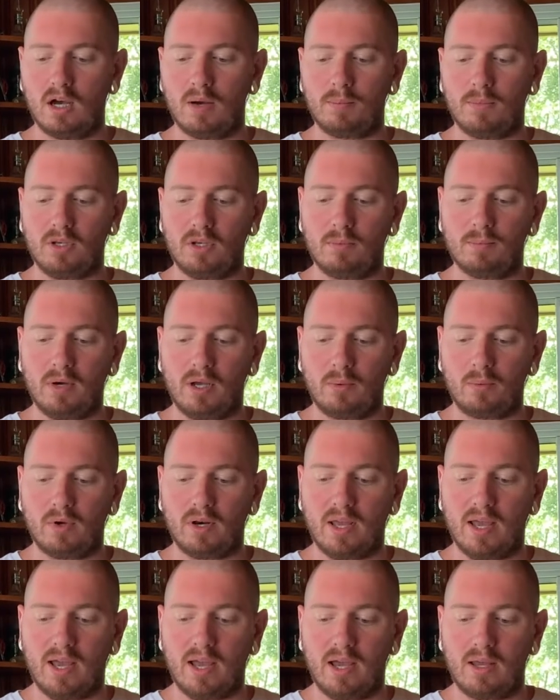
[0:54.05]
but you might
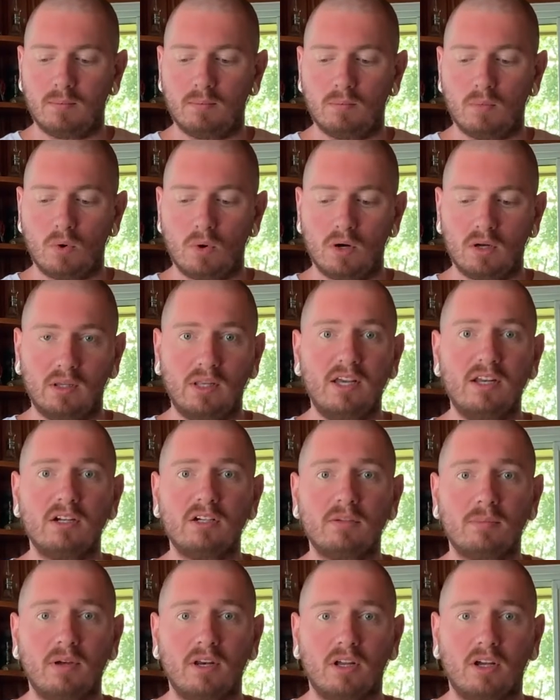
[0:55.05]
want to add more later
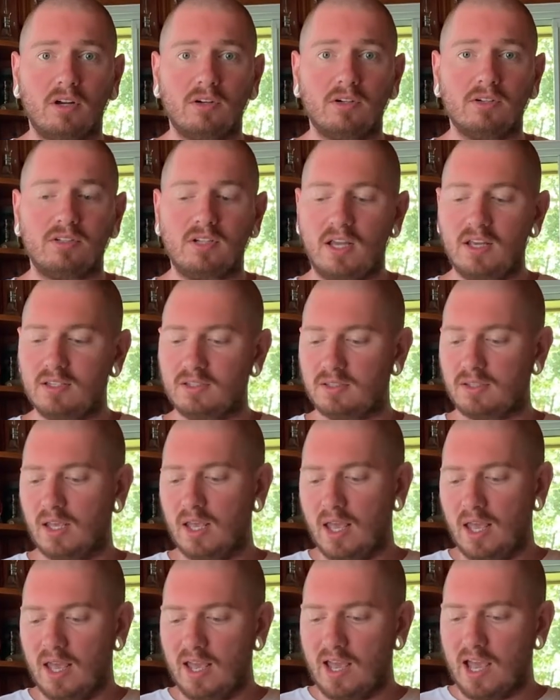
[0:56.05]
depending on your taste.
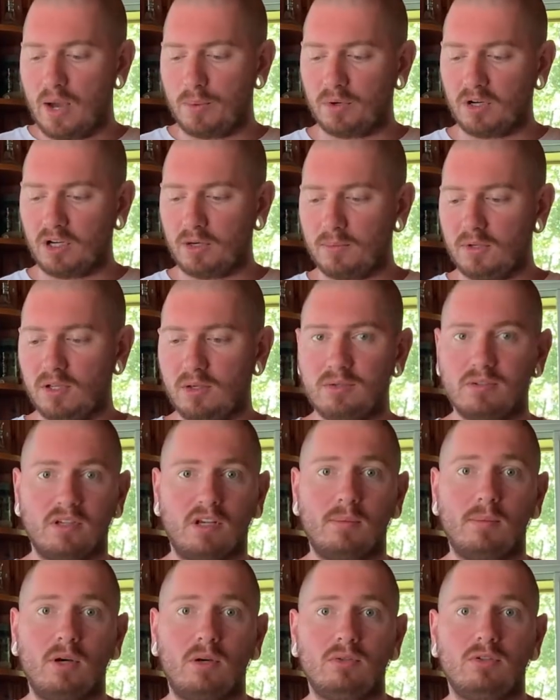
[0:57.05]
And we're going to be
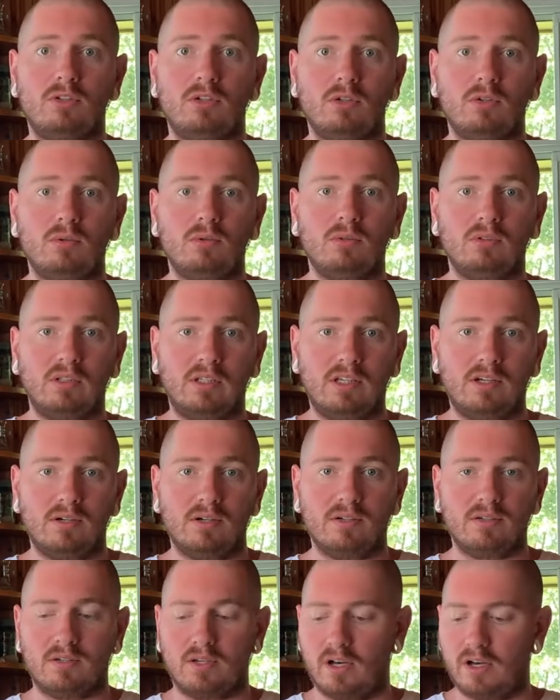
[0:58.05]
using about 2
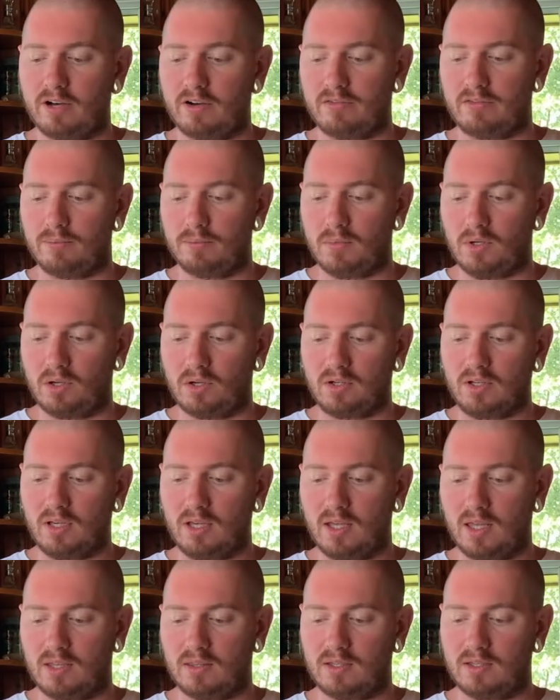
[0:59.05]
liters of milk,
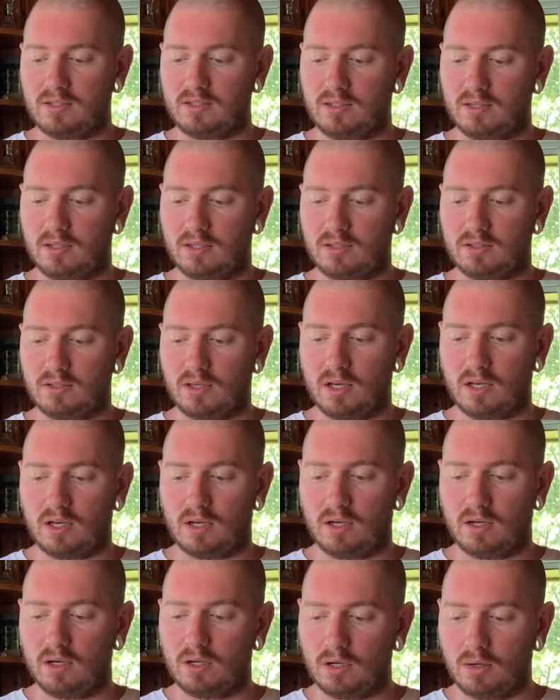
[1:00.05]
and this is
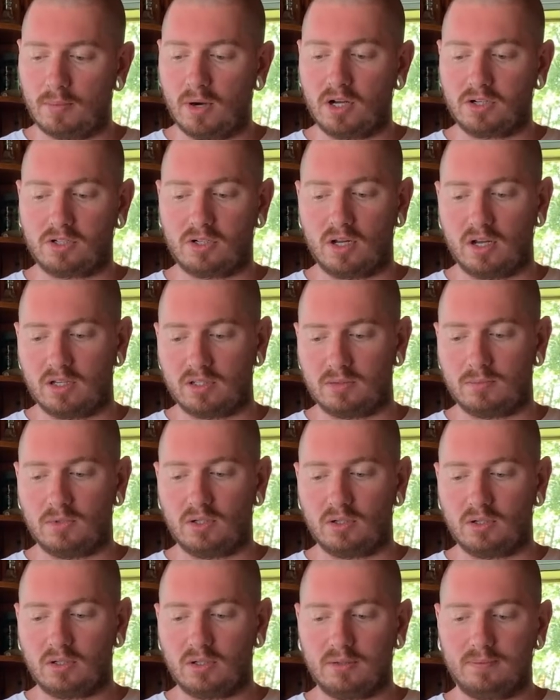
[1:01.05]
homogenized
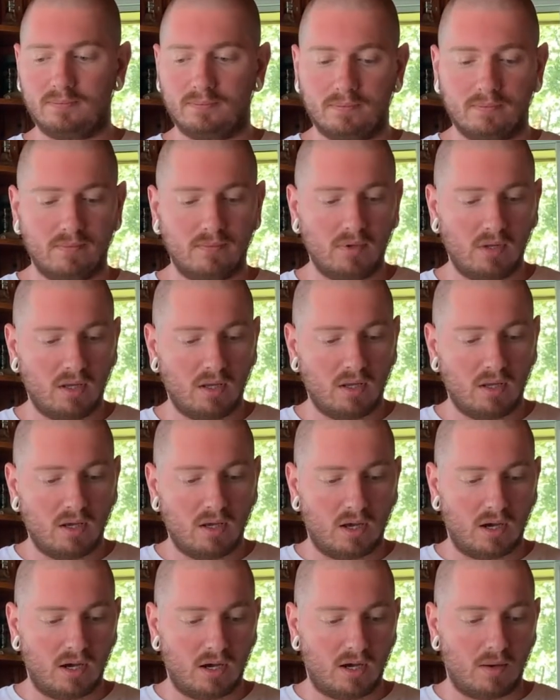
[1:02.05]

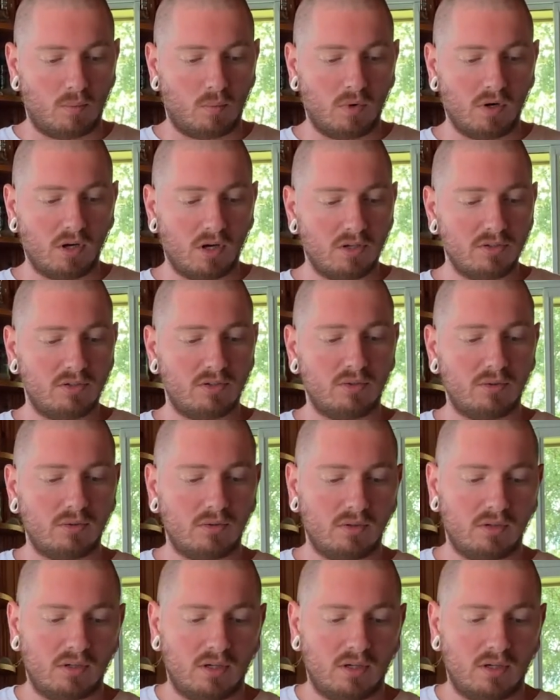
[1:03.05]
milk. We're also